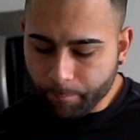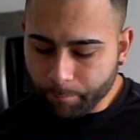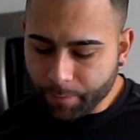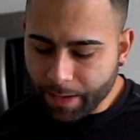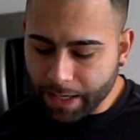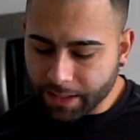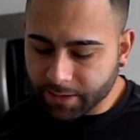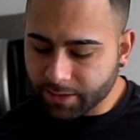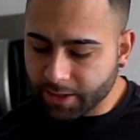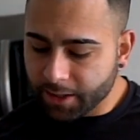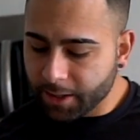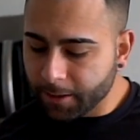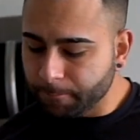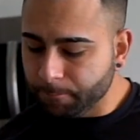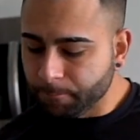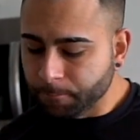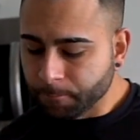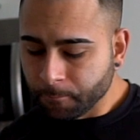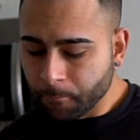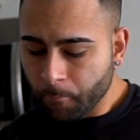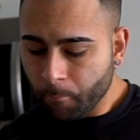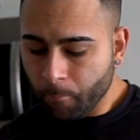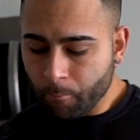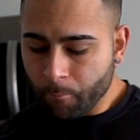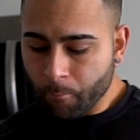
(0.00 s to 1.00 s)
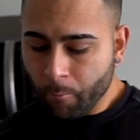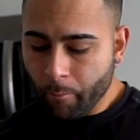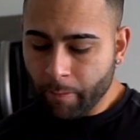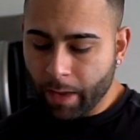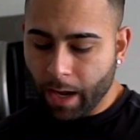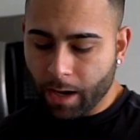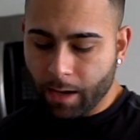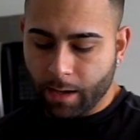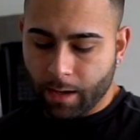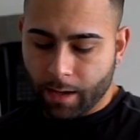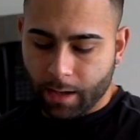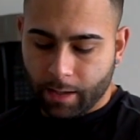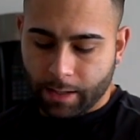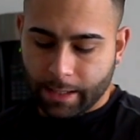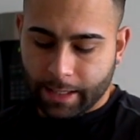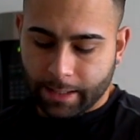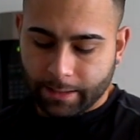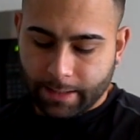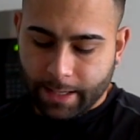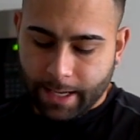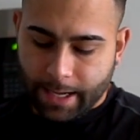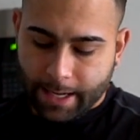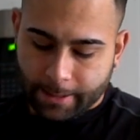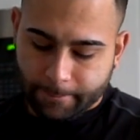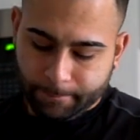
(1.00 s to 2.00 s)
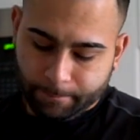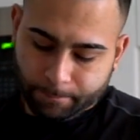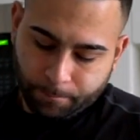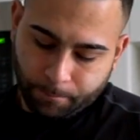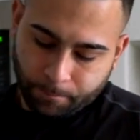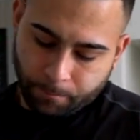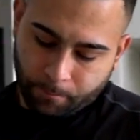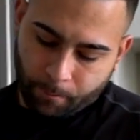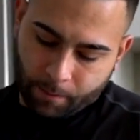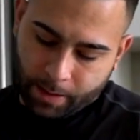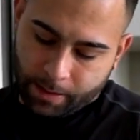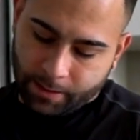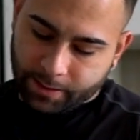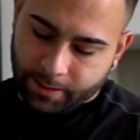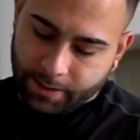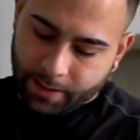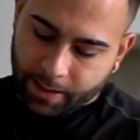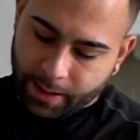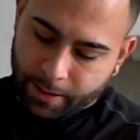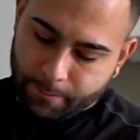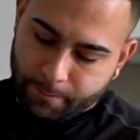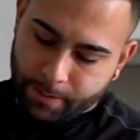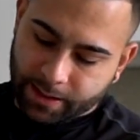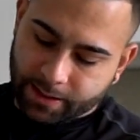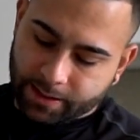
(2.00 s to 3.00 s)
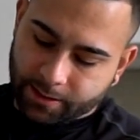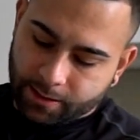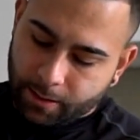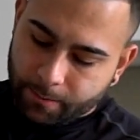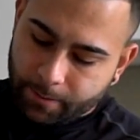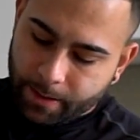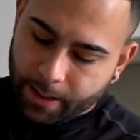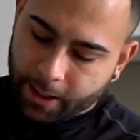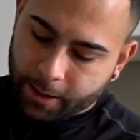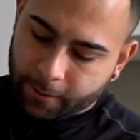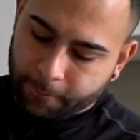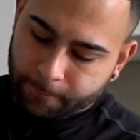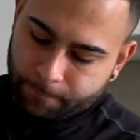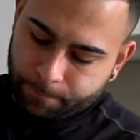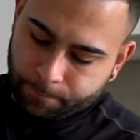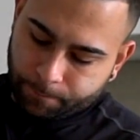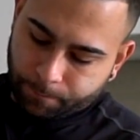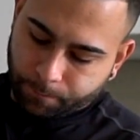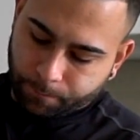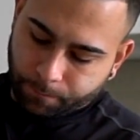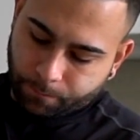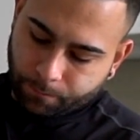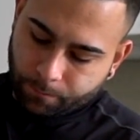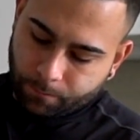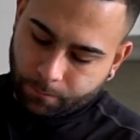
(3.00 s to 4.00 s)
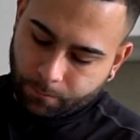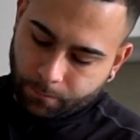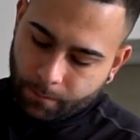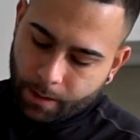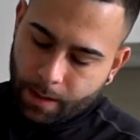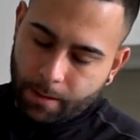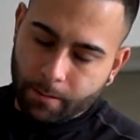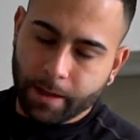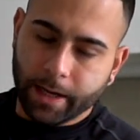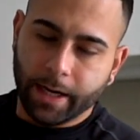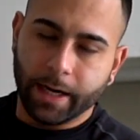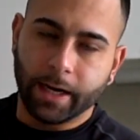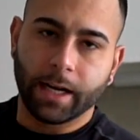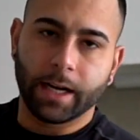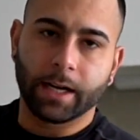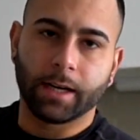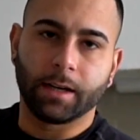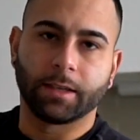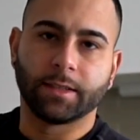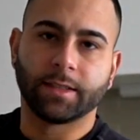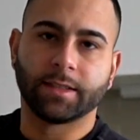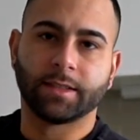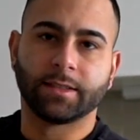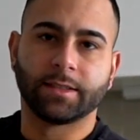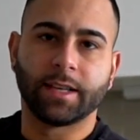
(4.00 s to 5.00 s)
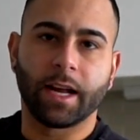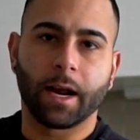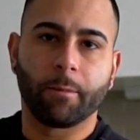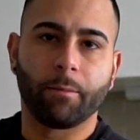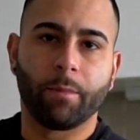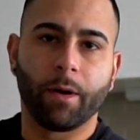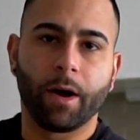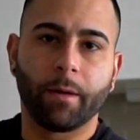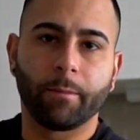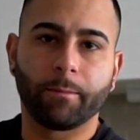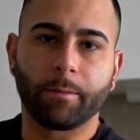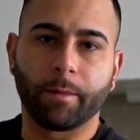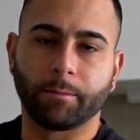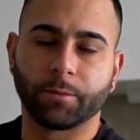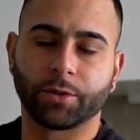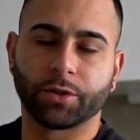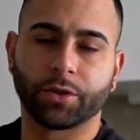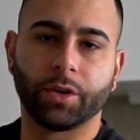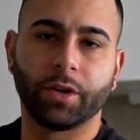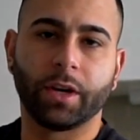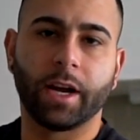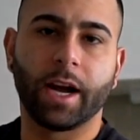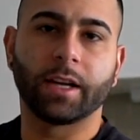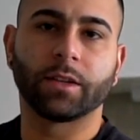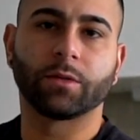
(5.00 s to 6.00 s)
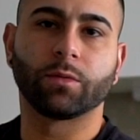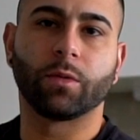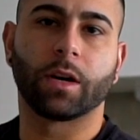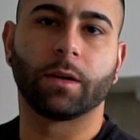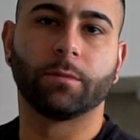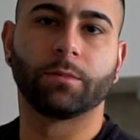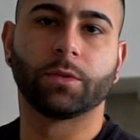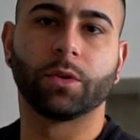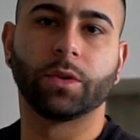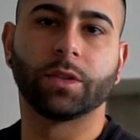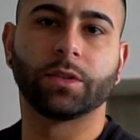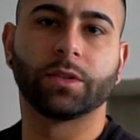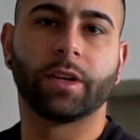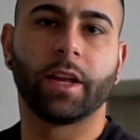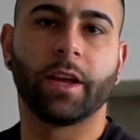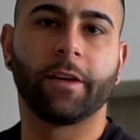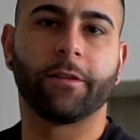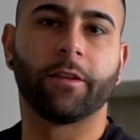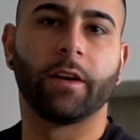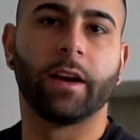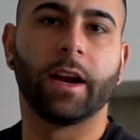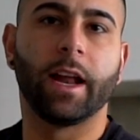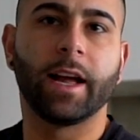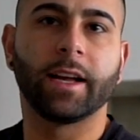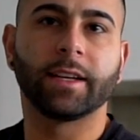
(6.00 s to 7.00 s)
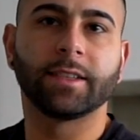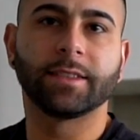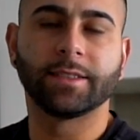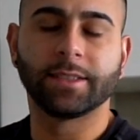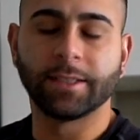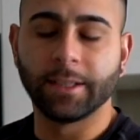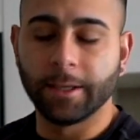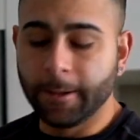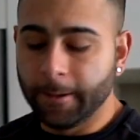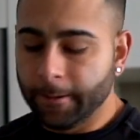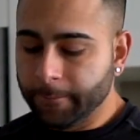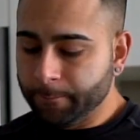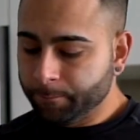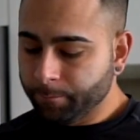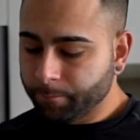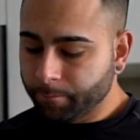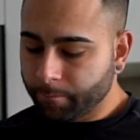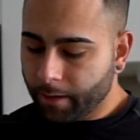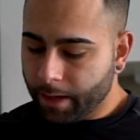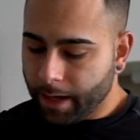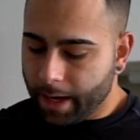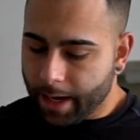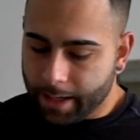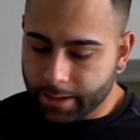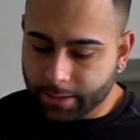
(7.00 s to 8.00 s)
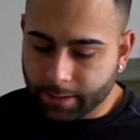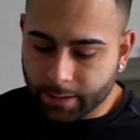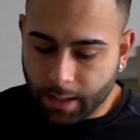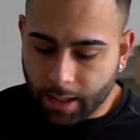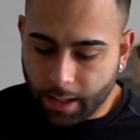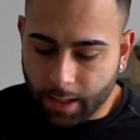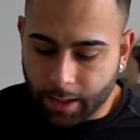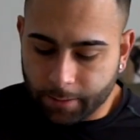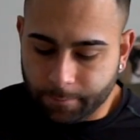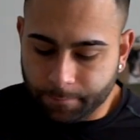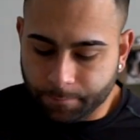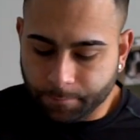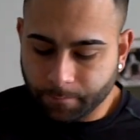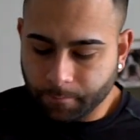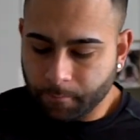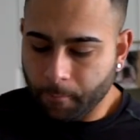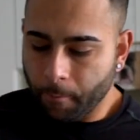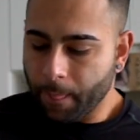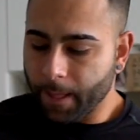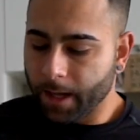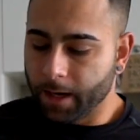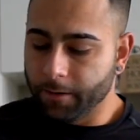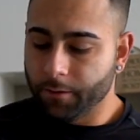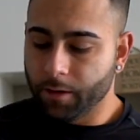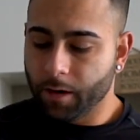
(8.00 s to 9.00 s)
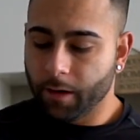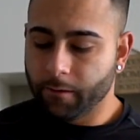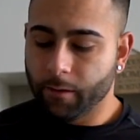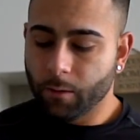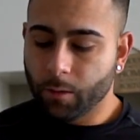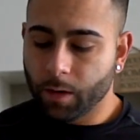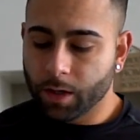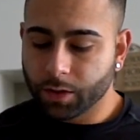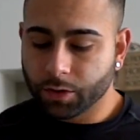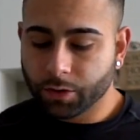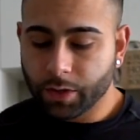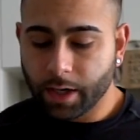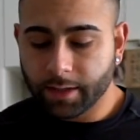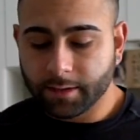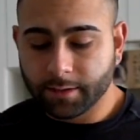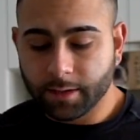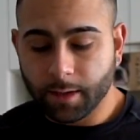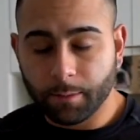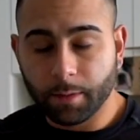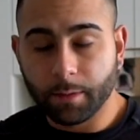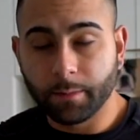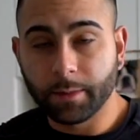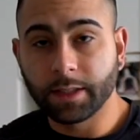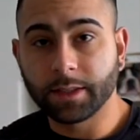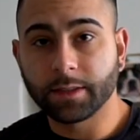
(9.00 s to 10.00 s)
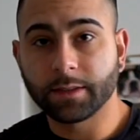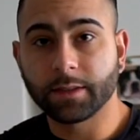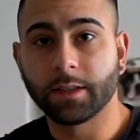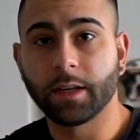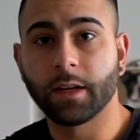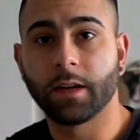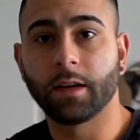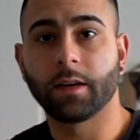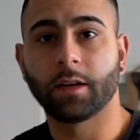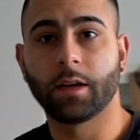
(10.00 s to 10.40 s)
That's it. Let that sink in my stomach. I'm gonna get a sick pump. I'm sure you guys what I'm doing today for legs. And if you ever want to try supplements,